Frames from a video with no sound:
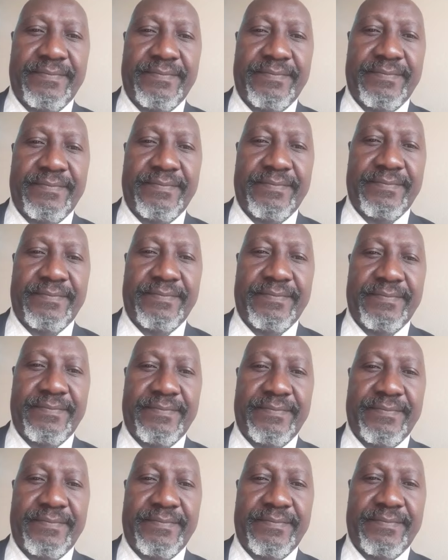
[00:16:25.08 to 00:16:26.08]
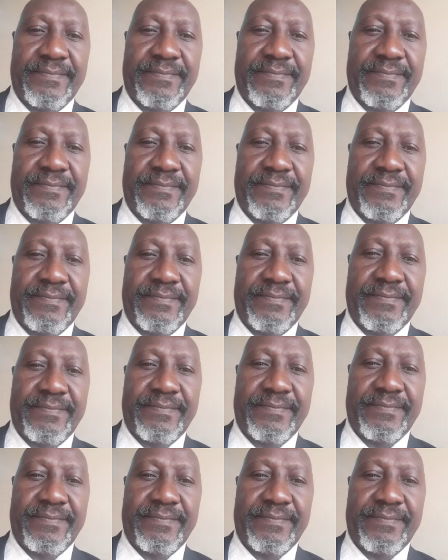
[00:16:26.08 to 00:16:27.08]

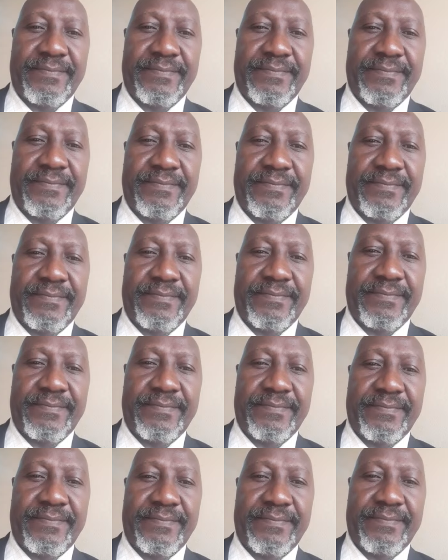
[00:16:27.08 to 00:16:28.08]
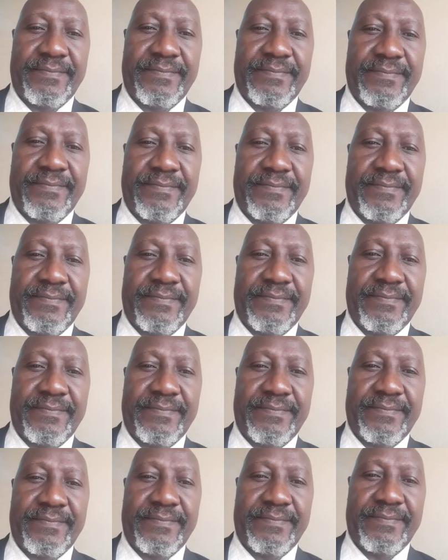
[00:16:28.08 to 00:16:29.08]

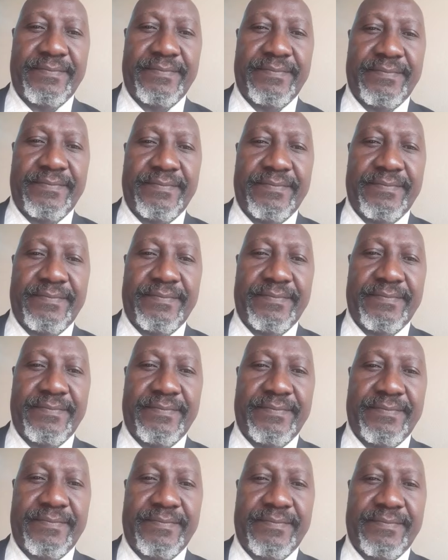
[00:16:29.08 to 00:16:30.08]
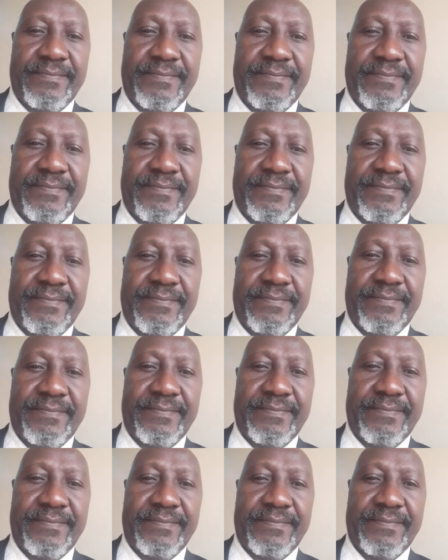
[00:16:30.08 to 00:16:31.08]

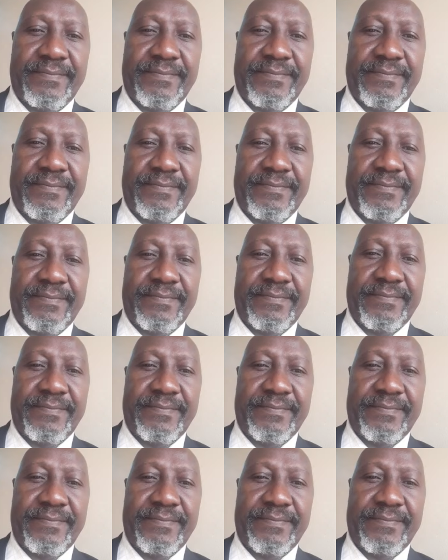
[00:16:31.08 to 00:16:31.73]
The person shown says nothing.